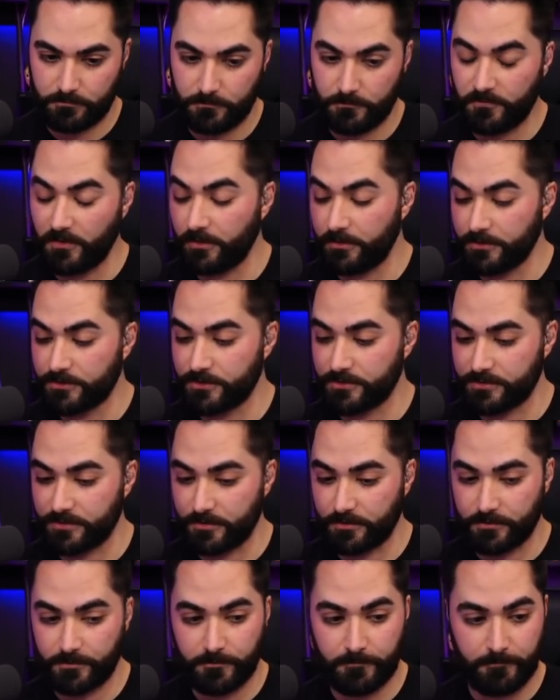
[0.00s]

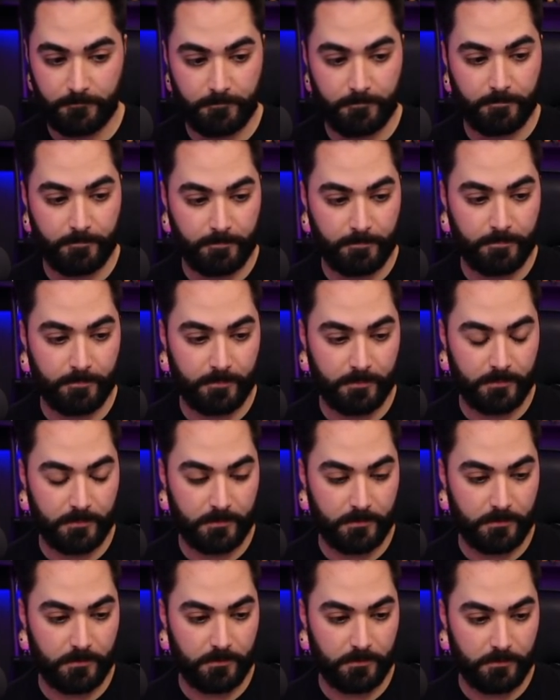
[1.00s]

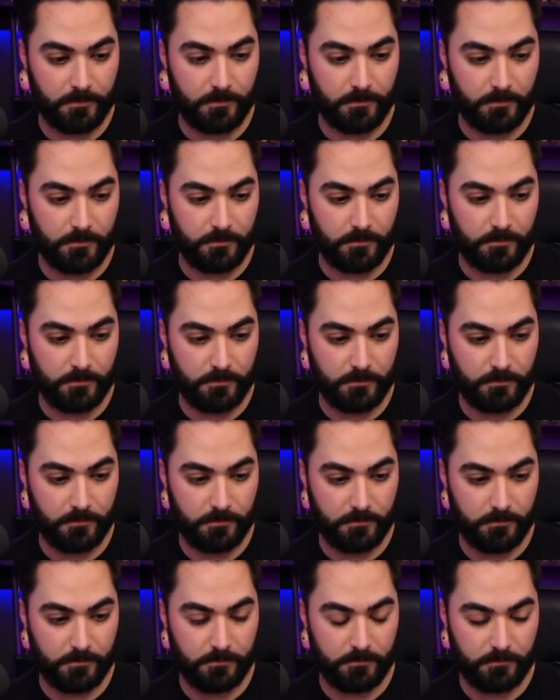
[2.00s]

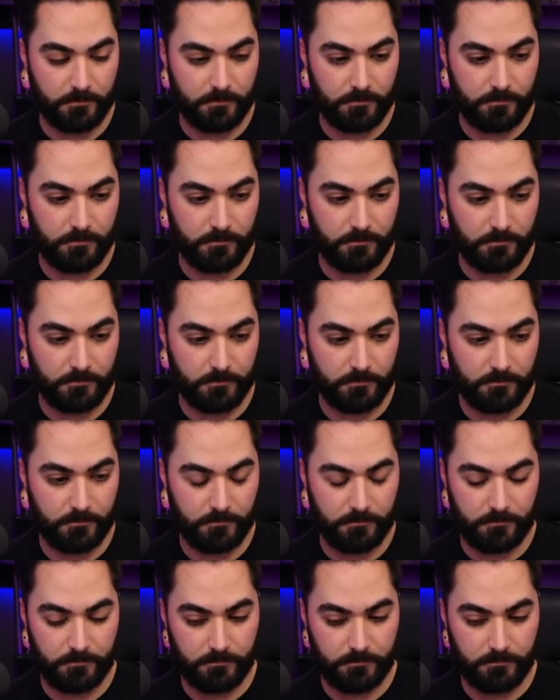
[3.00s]
[no speech]